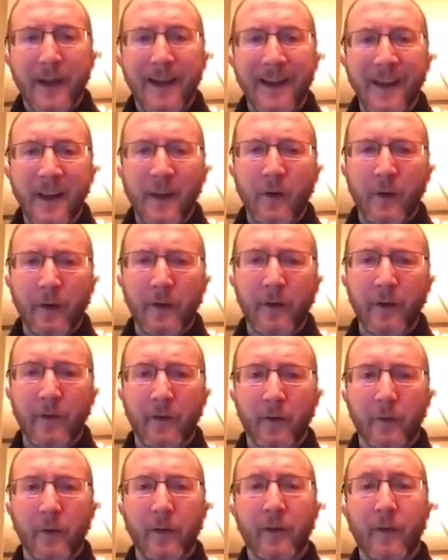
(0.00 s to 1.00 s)
it
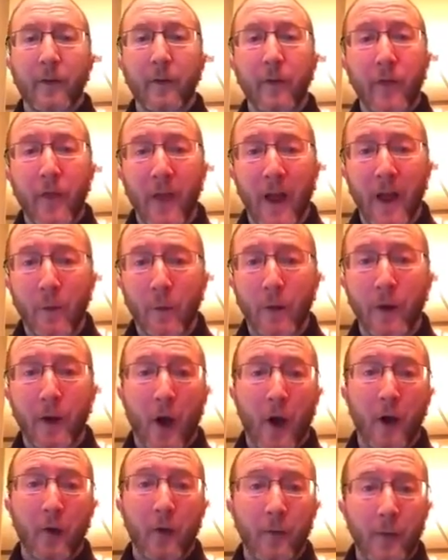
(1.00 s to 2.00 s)
increases the risk of
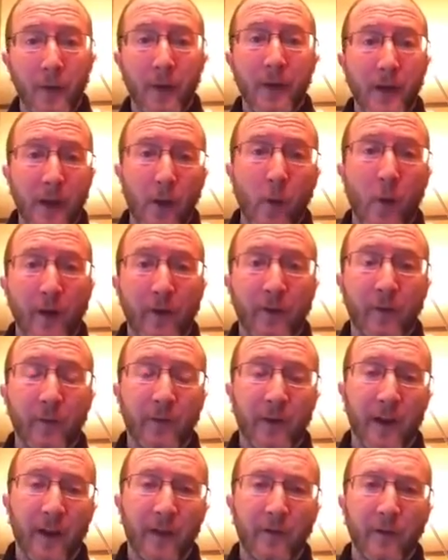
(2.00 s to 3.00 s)
thyroid autoimmunity quite
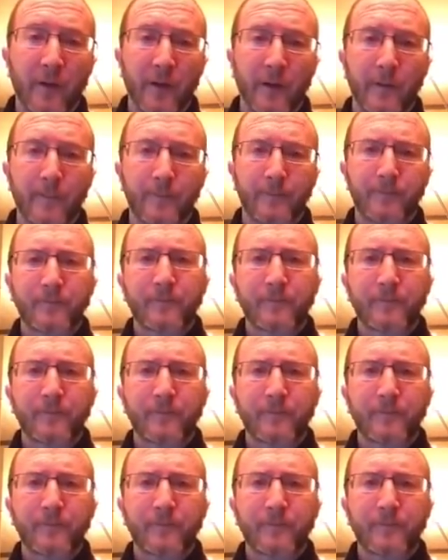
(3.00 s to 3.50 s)
substantially.